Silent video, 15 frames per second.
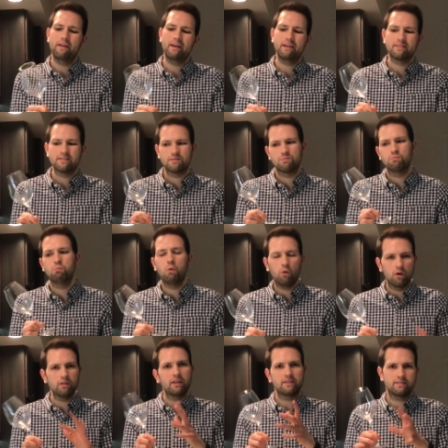it's
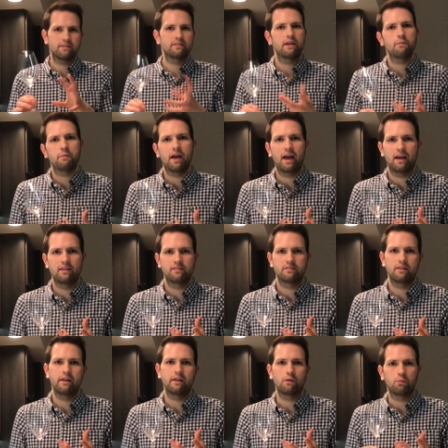more or less the same
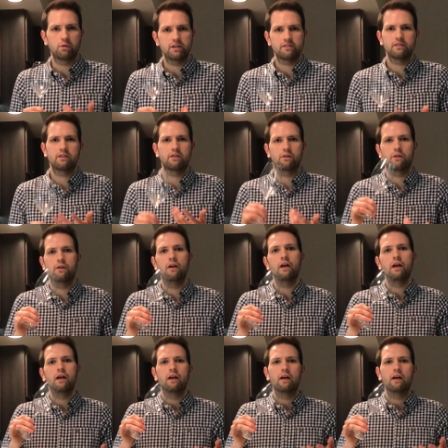as like a Riesling or